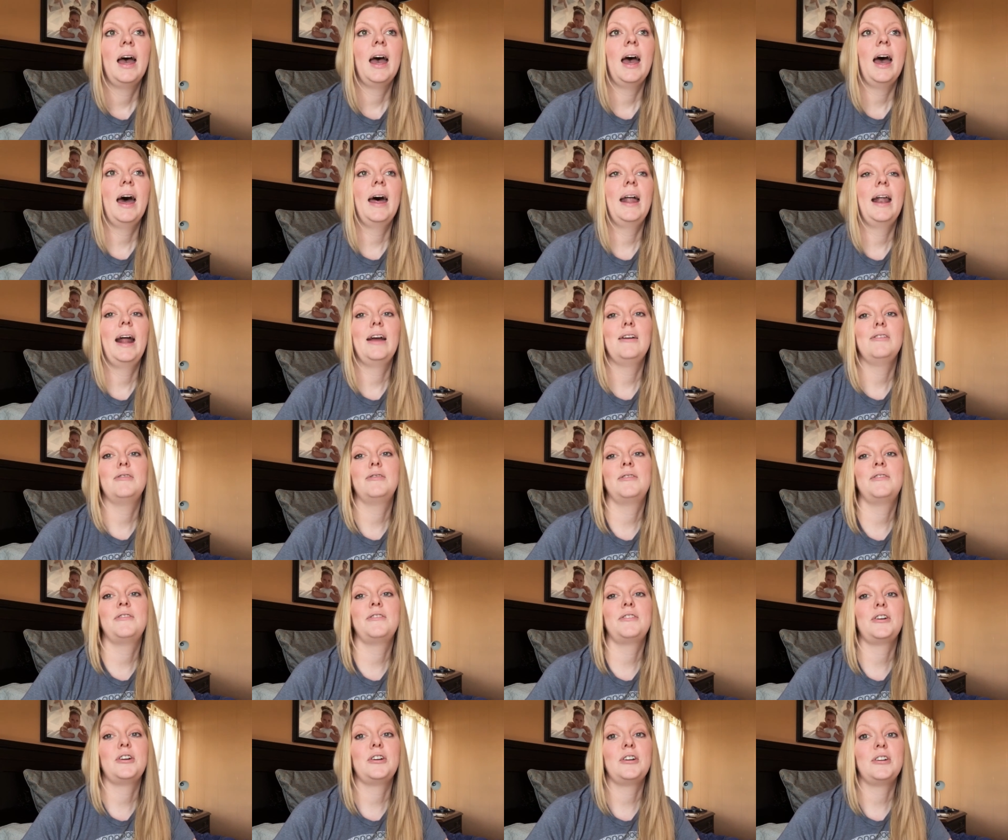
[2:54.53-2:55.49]
And I
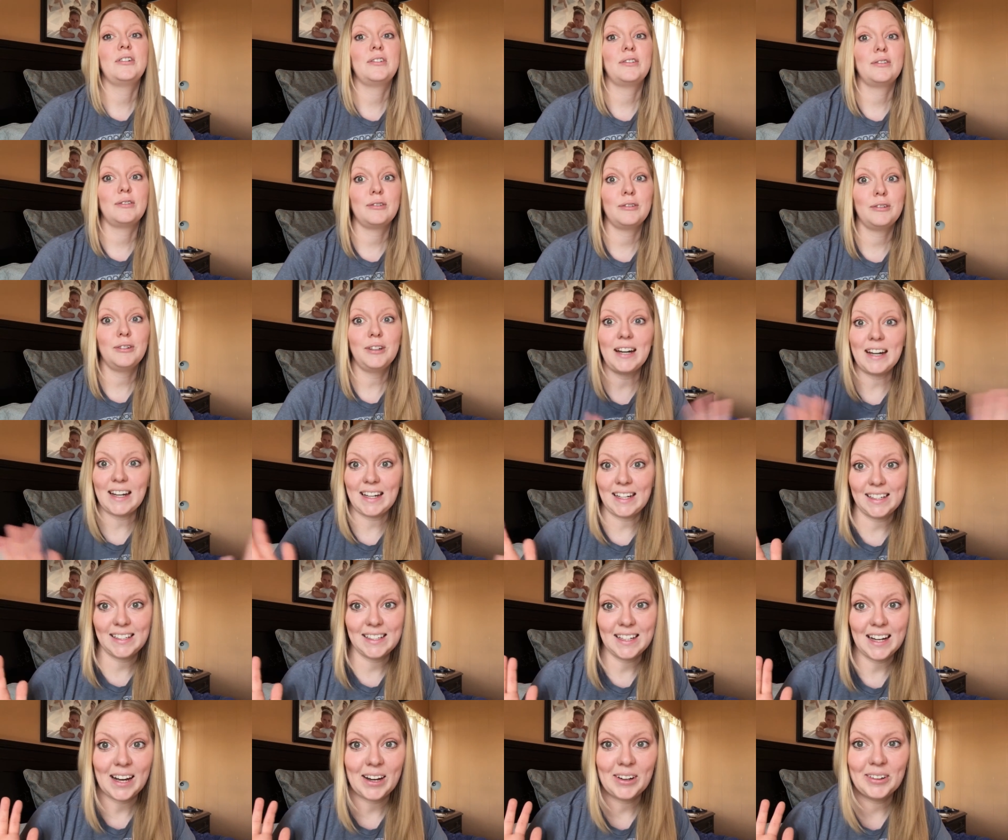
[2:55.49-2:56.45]

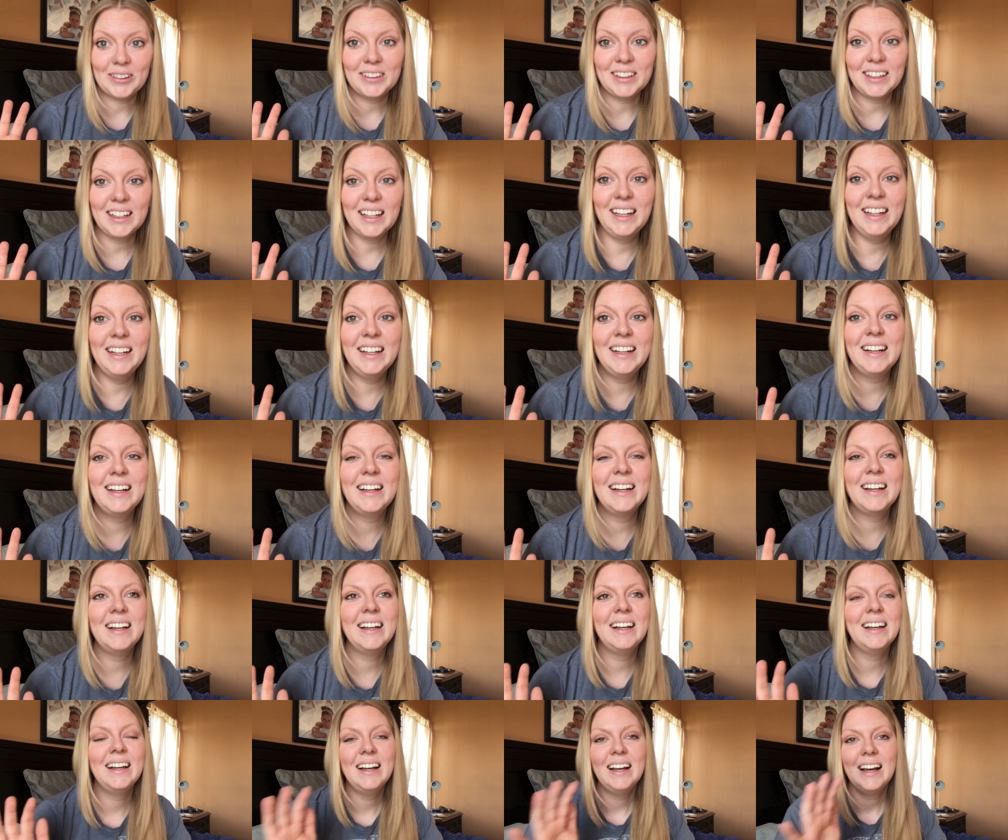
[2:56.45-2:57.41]
freaked out.
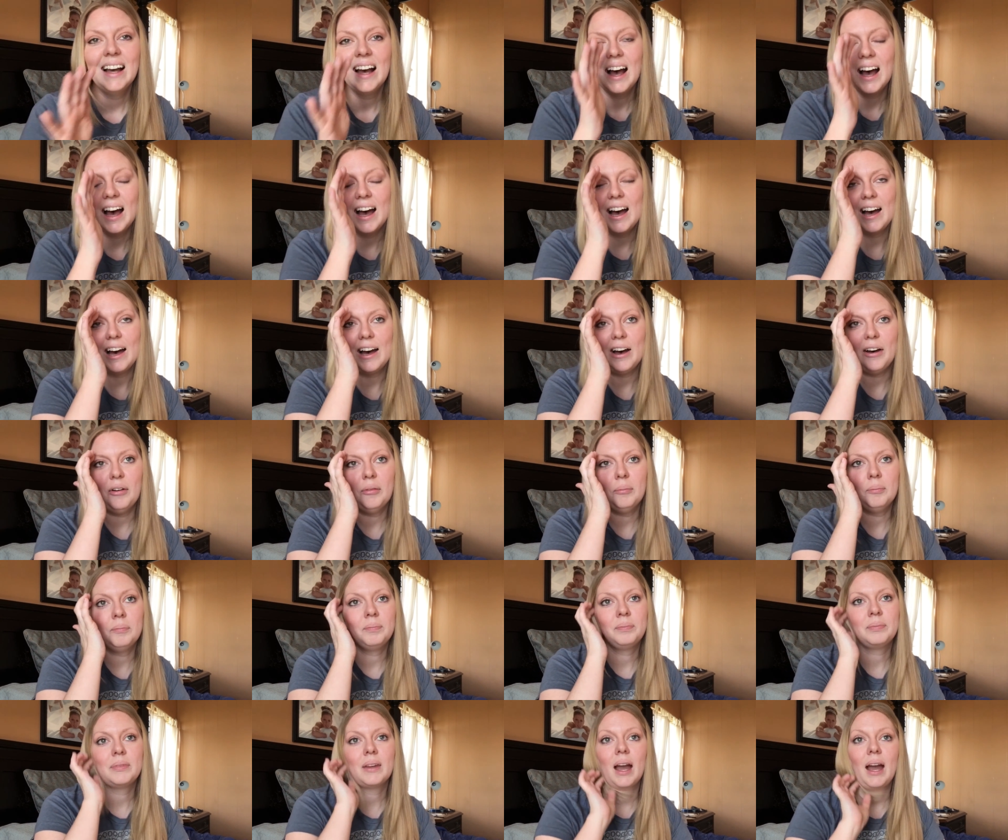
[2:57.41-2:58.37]

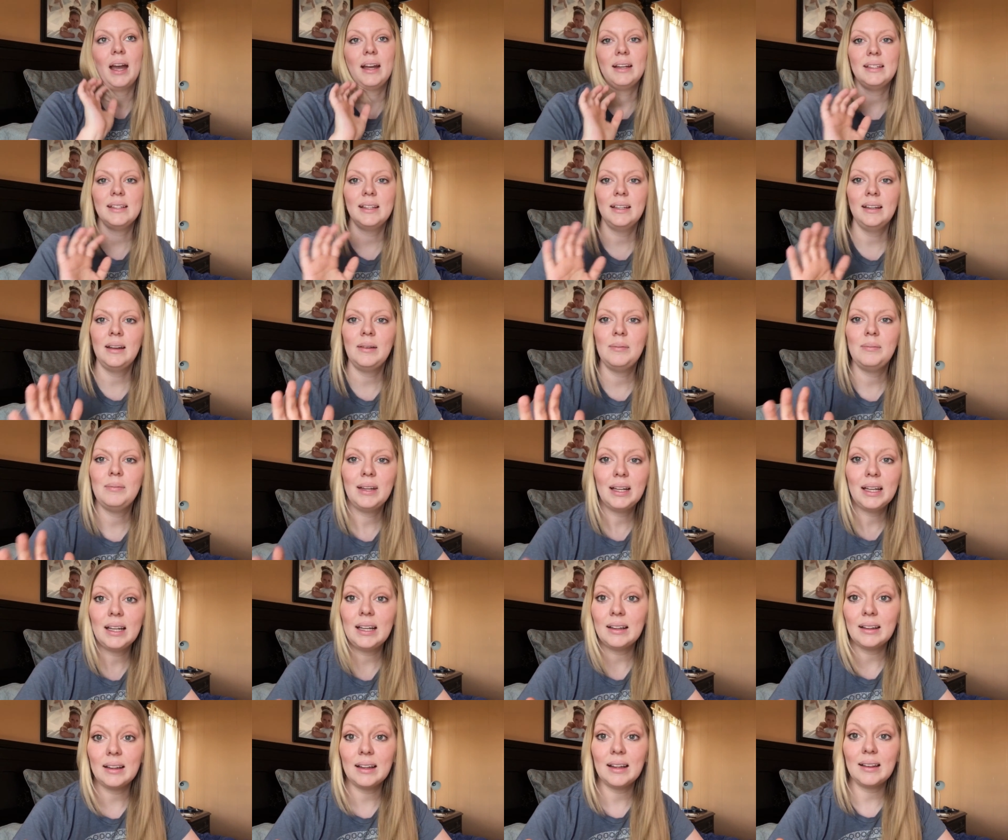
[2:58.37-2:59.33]
I didn't
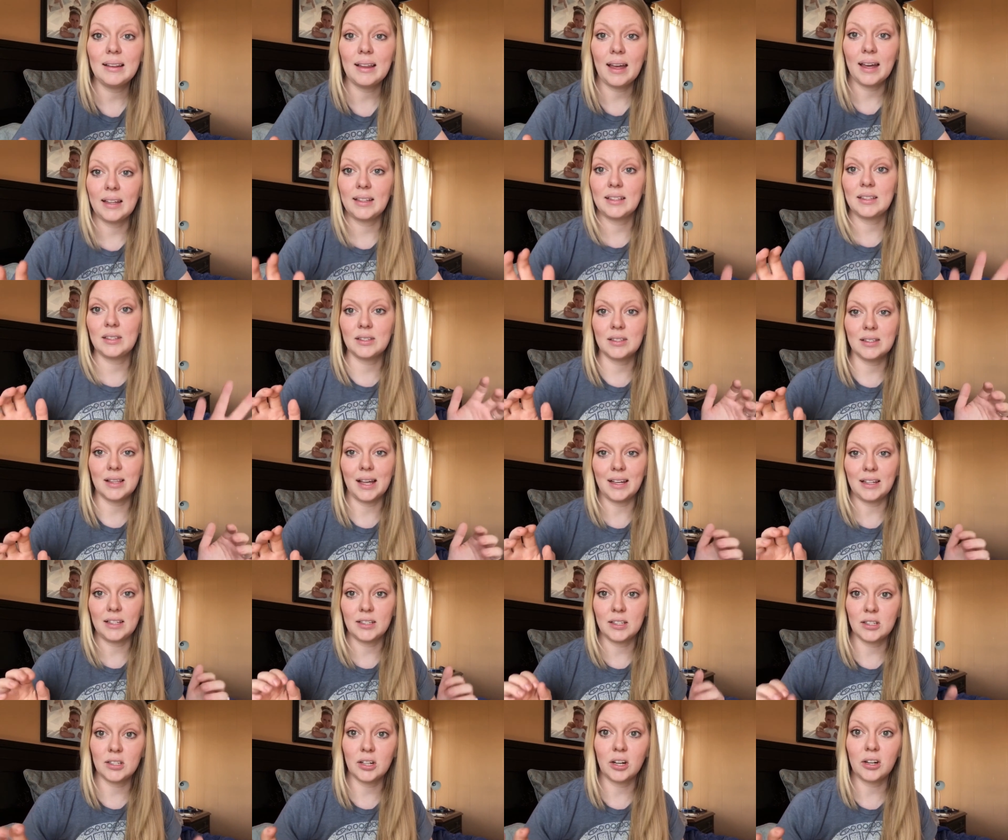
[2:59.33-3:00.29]
immediately, like
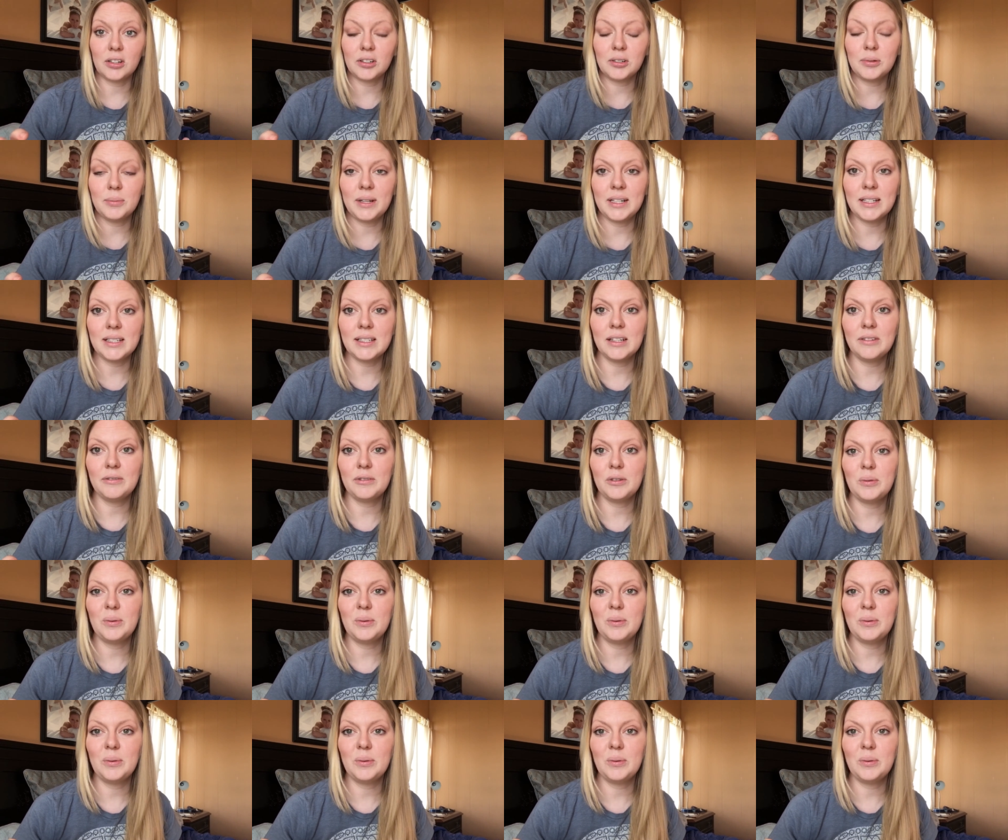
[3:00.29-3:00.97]
startle myself